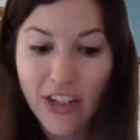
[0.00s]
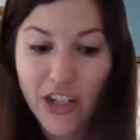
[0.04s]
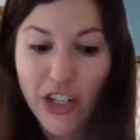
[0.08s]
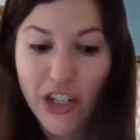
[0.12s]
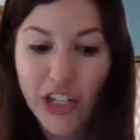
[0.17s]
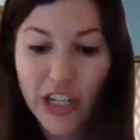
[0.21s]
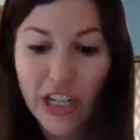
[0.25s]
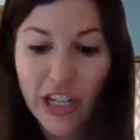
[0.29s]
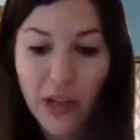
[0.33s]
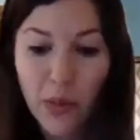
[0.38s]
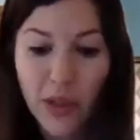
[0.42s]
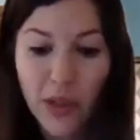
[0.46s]

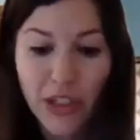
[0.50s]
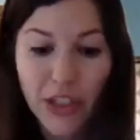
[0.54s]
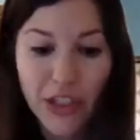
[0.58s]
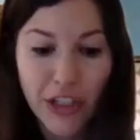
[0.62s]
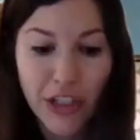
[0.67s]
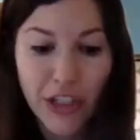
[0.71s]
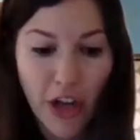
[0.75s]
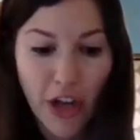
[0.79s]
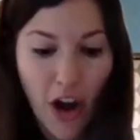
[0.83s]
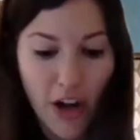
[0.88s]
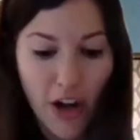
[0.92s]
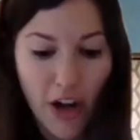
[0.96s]
she would
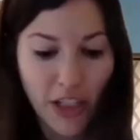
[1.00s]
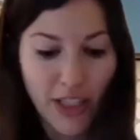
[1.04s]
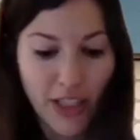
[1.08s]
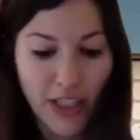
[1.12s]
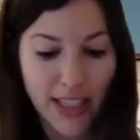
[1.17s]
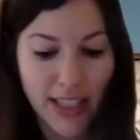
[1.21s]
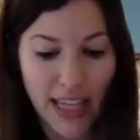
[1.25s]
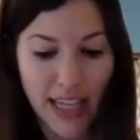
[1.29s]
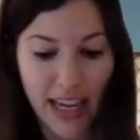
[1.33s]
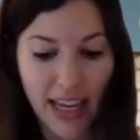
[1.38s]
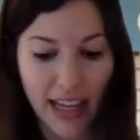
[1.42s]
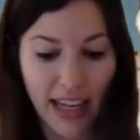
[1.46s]
start
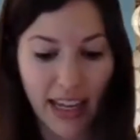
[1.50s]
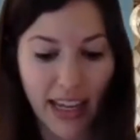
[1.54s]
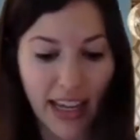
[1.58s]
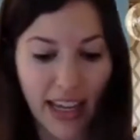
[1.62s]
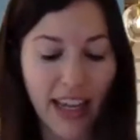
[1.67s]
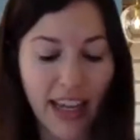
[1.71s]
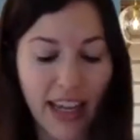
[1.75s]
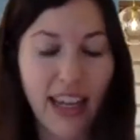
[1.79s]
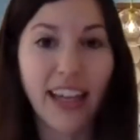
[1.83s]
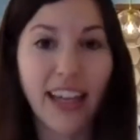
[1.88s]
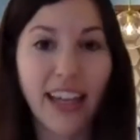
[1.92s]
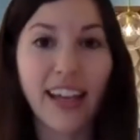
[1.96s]

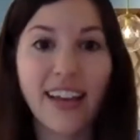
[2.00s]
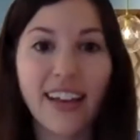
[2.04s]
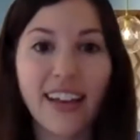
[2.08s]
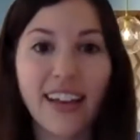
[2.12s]
singing,